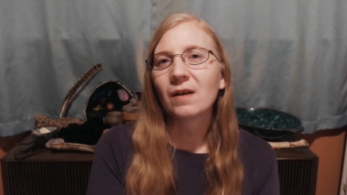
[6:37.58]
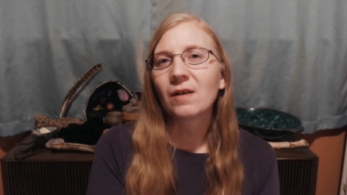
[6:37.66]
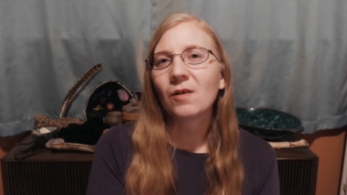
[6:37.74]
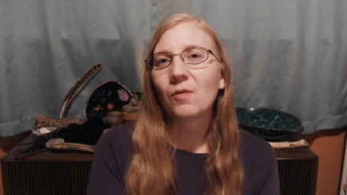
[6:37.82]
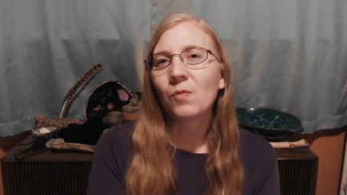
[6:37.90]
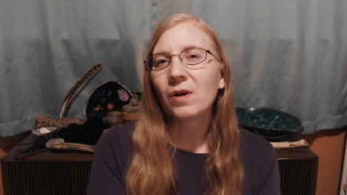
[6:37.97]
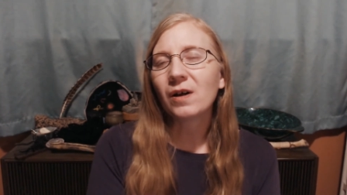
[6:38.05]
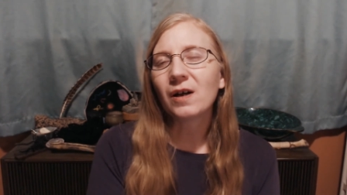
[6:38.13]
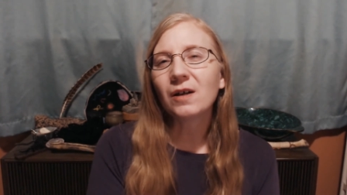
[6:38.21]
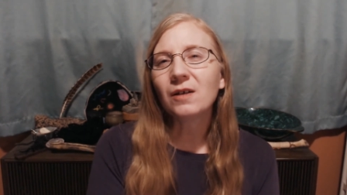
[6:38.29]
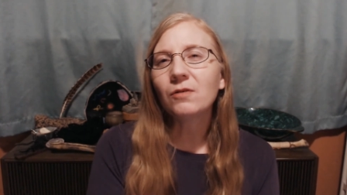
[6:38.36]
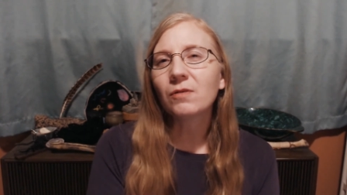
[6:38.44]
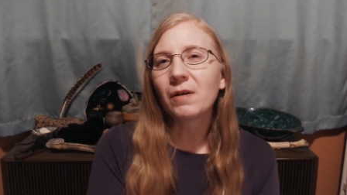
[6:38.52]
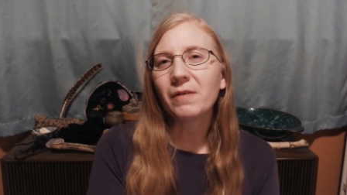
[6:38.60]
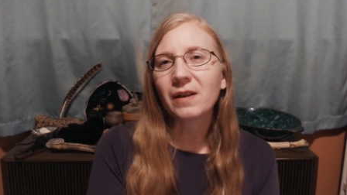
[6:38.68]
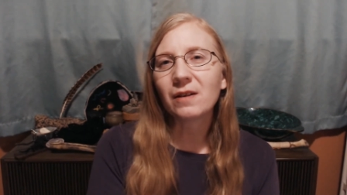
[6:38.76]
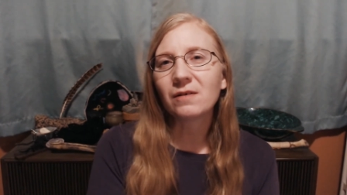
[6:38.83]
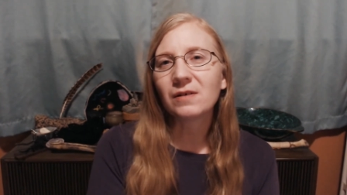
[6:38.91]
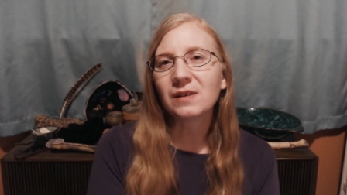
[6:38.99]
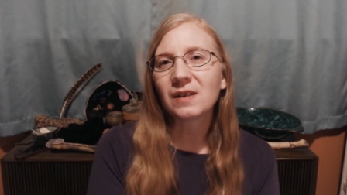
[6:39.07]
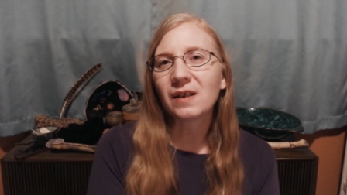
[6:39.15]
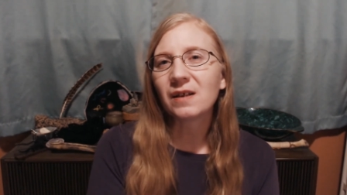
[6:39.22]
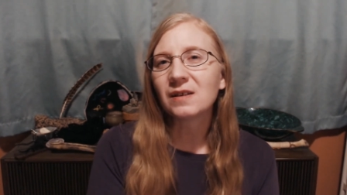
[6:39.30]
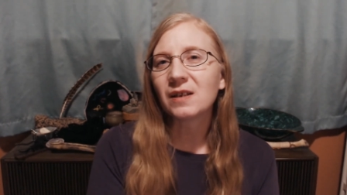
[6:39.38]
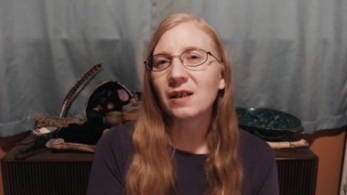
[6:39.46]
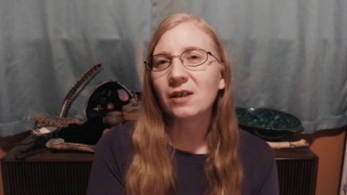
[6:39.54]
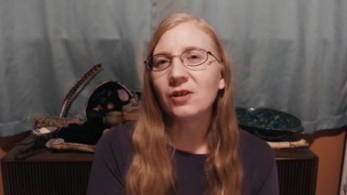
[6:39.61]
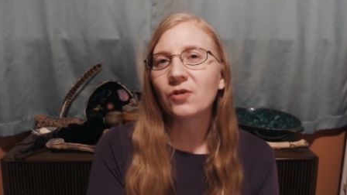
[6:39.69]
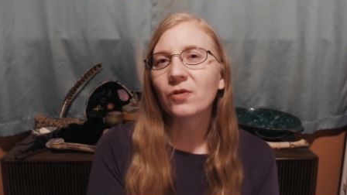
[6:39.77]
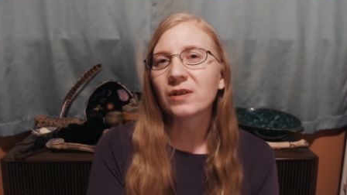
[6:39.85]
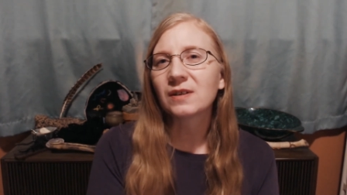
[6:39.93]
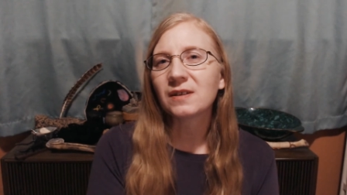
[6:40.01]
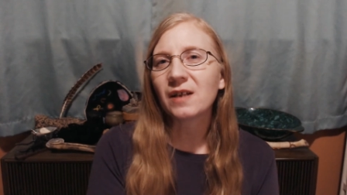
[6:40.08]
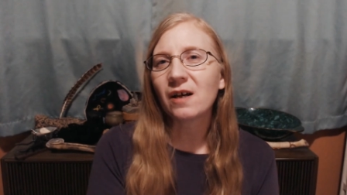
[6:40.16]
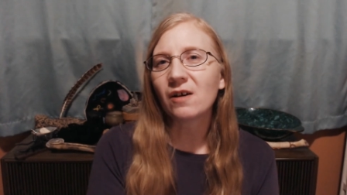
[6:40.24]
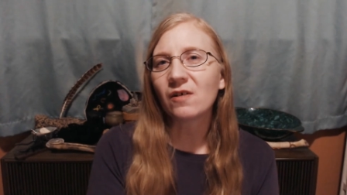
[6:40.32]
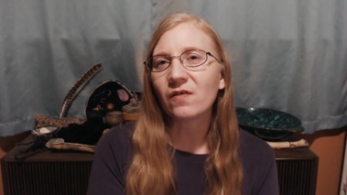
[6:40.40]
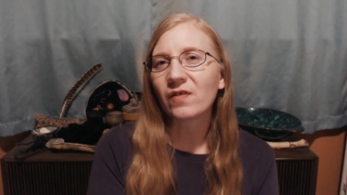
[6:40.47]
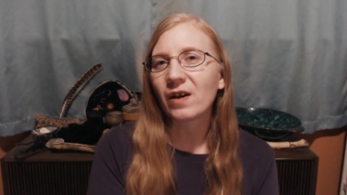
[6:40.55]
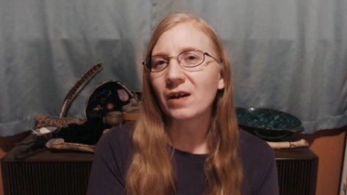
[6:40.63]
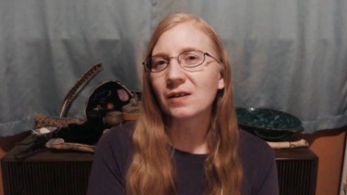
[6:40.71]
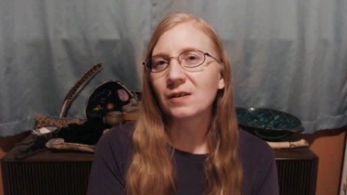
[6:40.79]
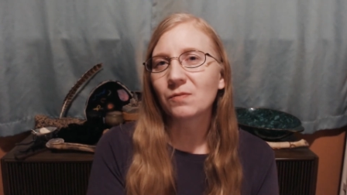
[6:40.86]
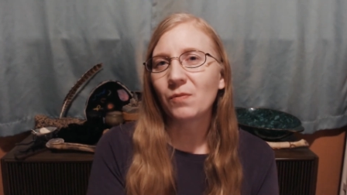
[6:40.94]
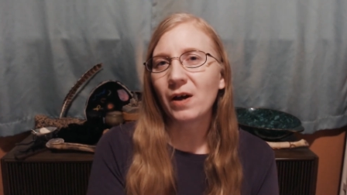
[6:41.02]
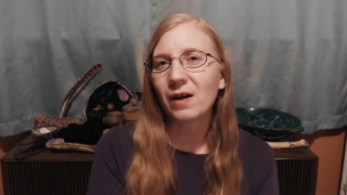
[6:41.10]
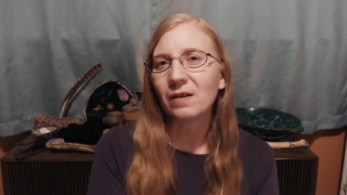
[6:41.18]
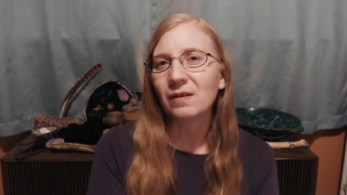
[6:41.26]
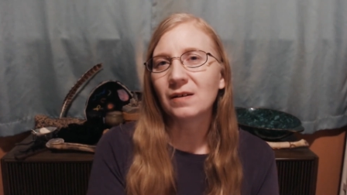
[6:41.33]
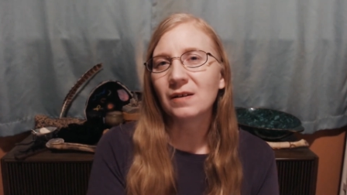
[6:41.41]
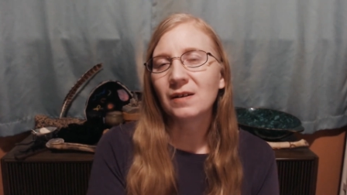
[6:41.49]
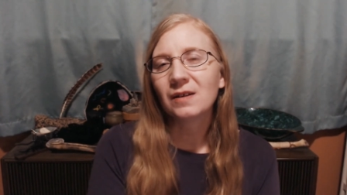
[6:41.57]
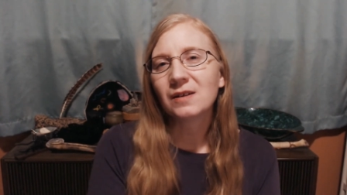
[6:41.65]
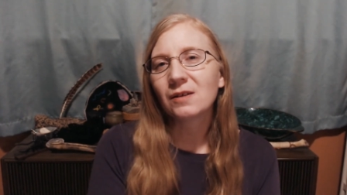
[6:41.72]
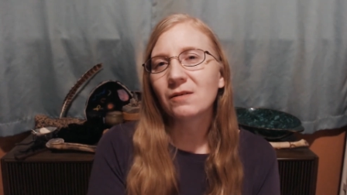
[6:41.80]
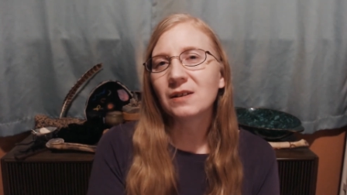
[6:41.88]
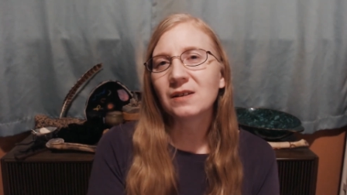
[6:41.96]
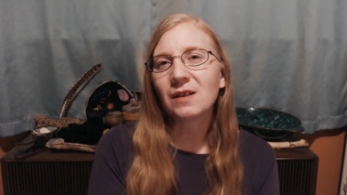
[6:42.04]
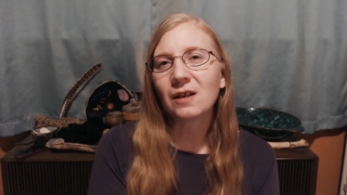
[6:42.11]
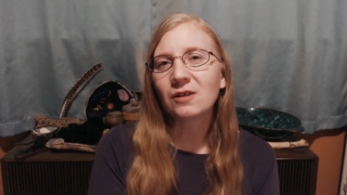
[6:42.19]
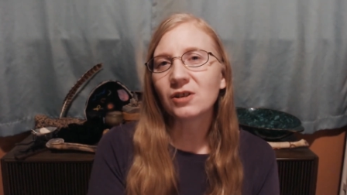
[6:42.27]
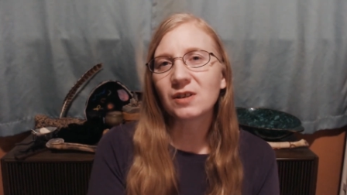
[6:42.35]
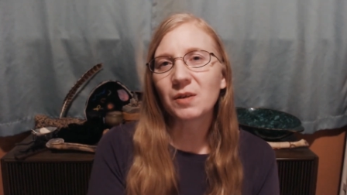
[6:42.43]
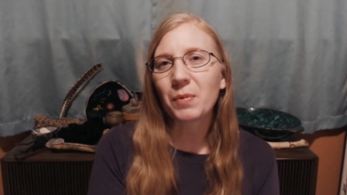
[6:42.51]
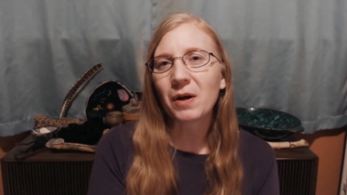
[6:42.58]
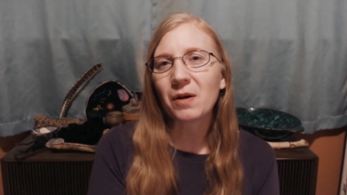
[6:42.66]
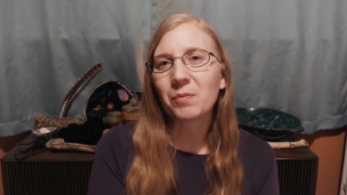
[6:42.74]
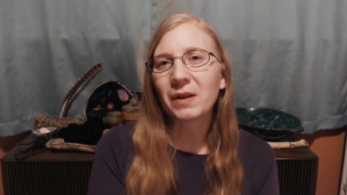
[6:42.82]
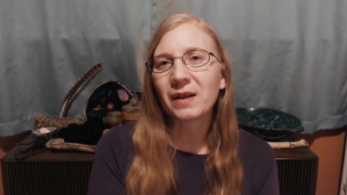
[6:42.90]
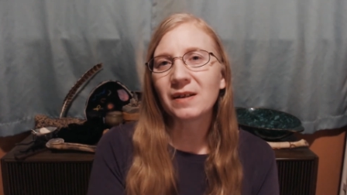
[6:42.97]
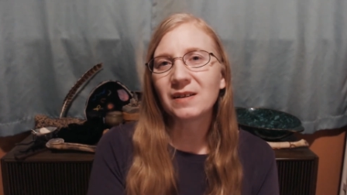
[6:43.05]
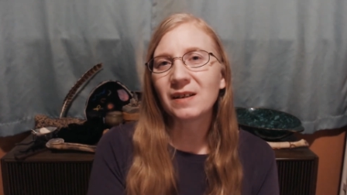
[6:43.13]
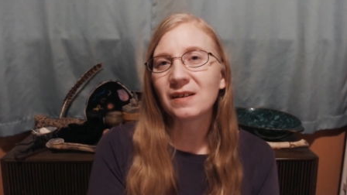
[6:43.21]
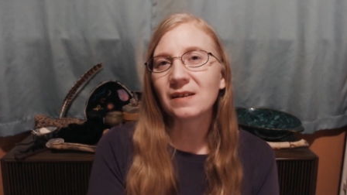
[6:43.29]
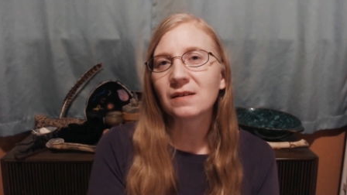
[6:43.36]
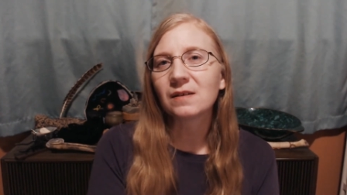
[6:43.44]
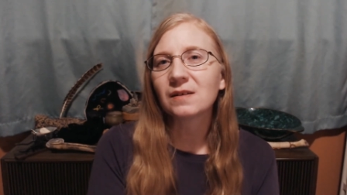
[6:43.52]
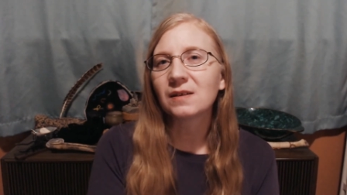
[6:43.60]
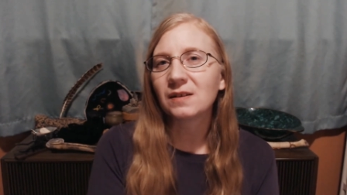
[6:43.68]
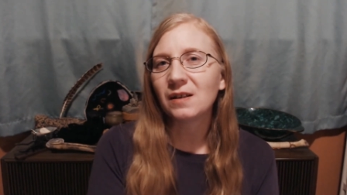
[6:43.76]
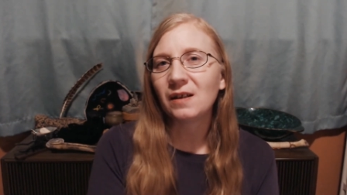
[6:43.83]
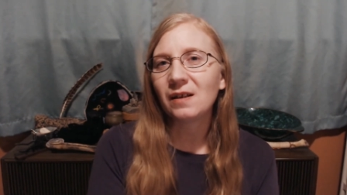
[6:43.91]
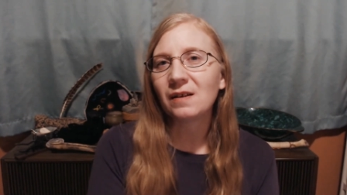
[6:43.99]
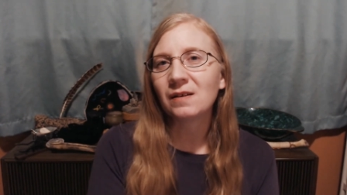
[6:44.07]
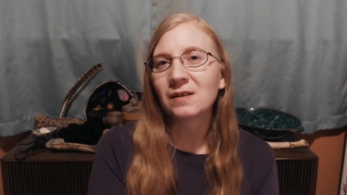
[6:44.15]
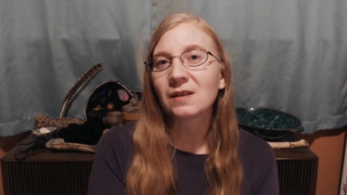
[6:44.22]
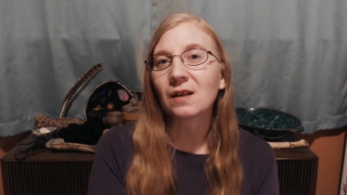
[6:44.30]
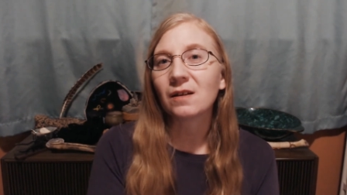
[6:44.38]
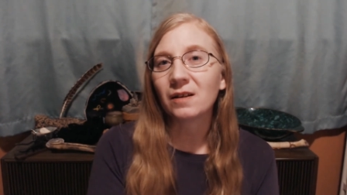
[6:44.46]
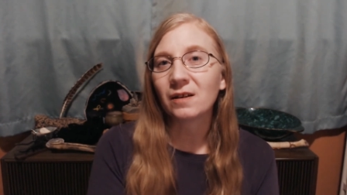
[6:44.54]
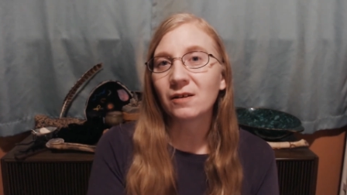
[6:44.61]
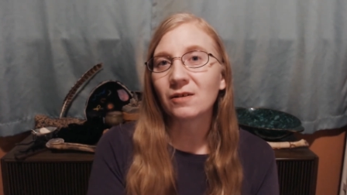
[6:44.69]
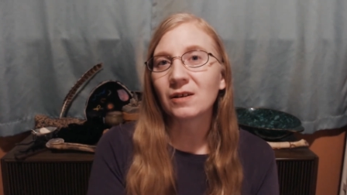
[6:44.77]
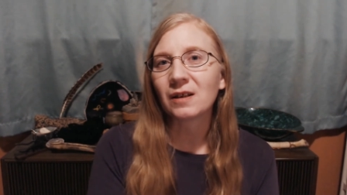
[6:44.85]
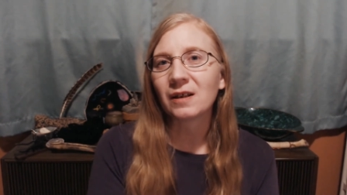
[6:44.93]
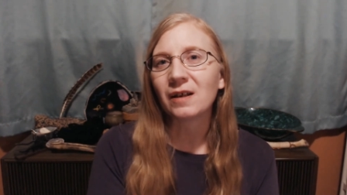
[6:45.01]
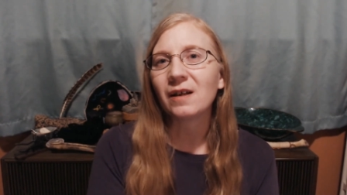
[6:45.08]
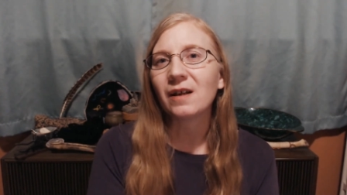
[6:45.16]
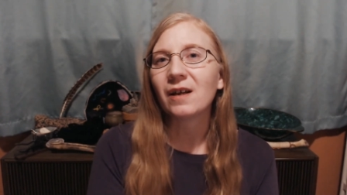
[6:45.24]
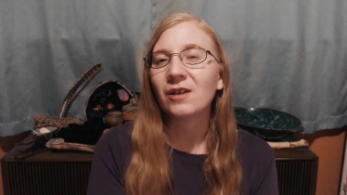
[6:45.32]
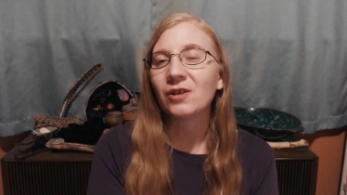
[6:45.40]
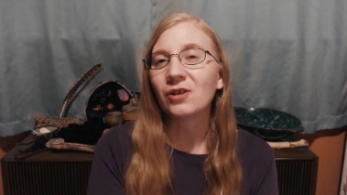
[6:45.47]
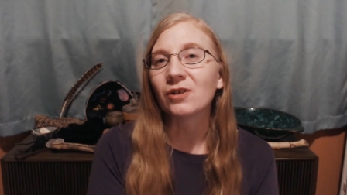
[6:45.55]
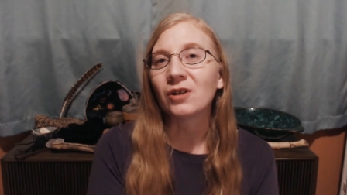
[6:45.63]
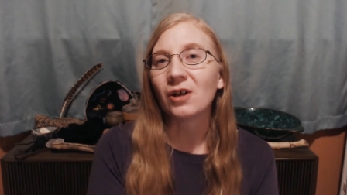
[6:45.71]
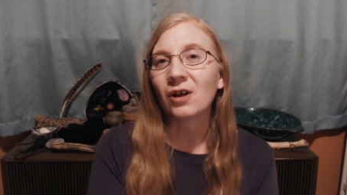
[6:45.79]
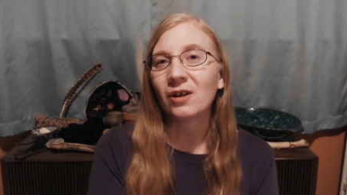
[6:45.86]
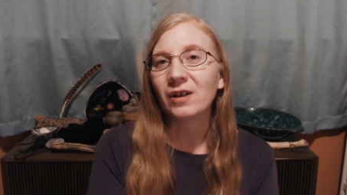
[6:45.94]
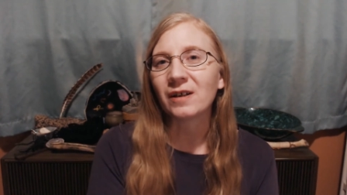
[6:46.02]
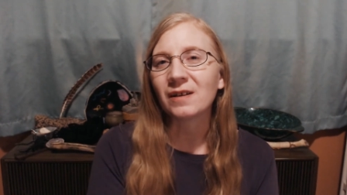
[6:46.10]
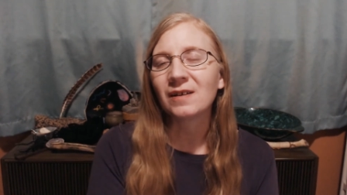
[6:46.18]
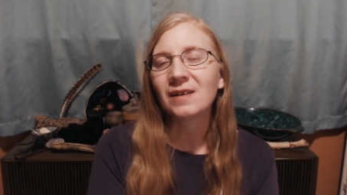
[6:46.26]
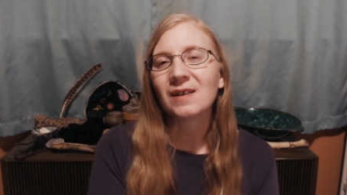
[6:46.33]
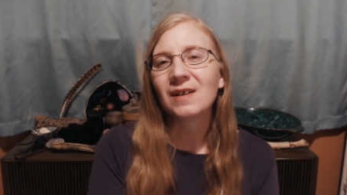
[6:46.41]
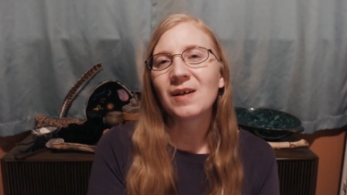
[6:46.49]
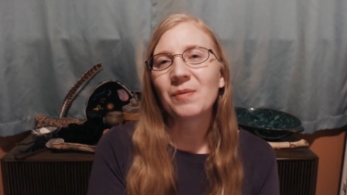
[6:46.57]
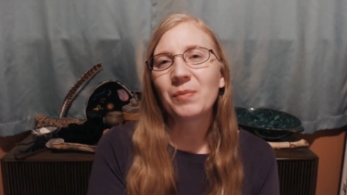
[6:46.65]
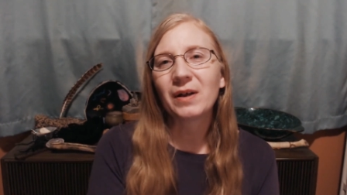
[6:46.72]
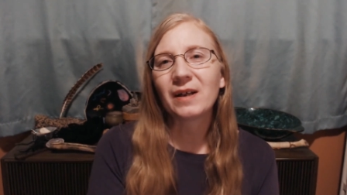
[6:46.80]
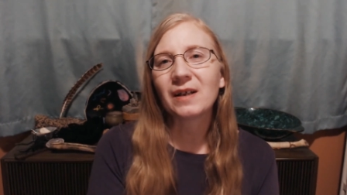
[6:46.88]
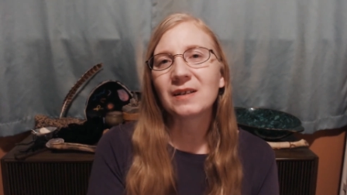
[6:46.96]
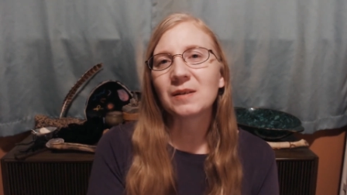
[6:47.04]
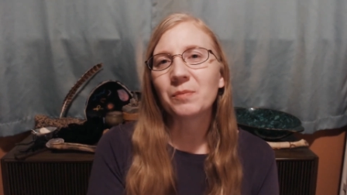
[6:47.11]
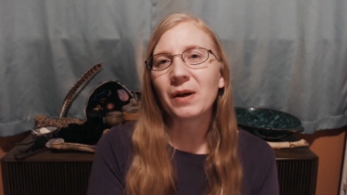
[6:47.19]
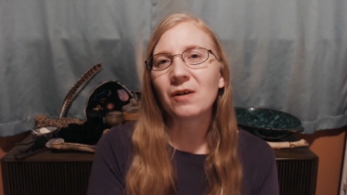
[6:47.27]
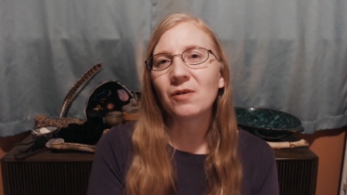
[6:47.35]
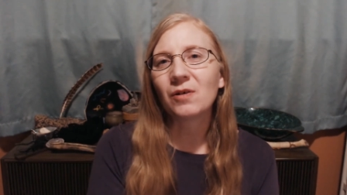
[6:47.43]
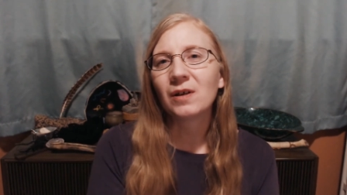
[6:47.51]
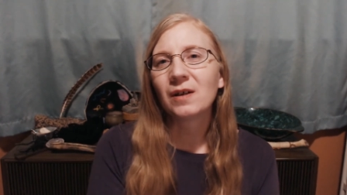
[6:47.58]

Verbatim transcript: work on growing those things in yourself as well. So it's not just about planting seeds literally in your garden, but it's about